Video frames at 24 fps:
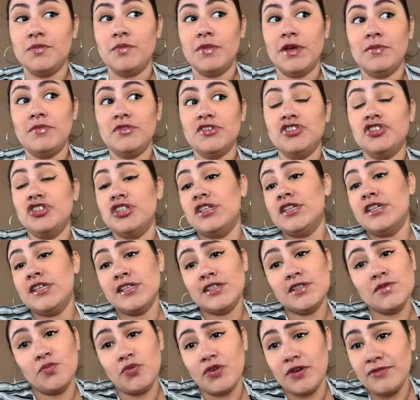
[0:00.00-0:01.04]
maybe she
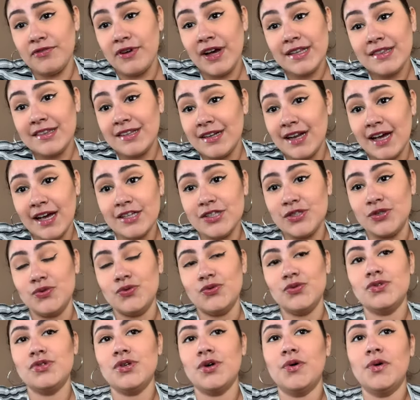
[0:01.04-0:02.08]
needs more fat than I do.
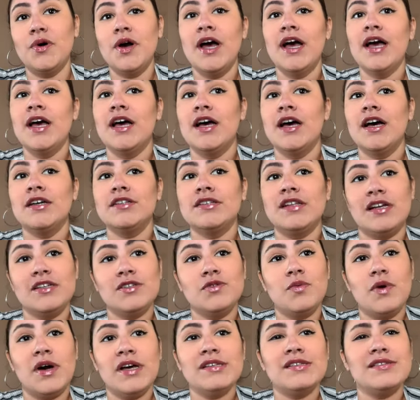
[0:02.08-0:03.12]
So that's
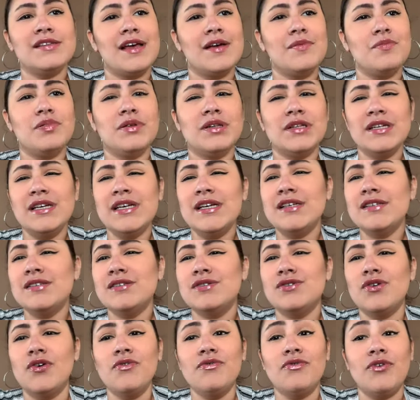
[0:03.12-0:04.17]
why I say, please
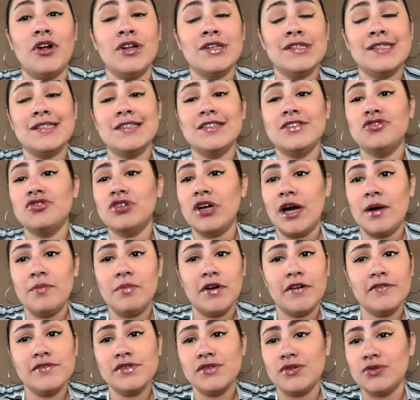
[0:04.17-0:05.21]
don't fall into the trap
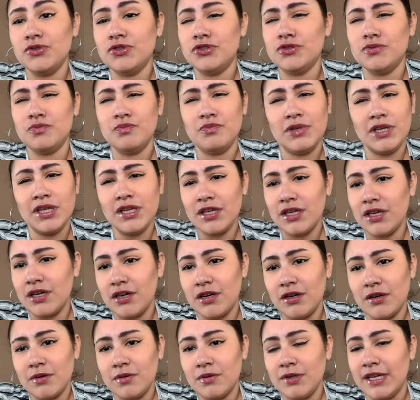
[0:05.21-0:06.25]
of social
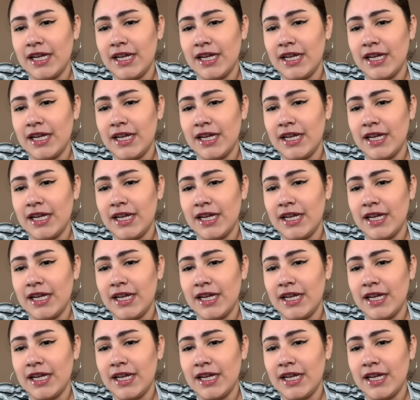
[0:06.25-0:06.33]
media.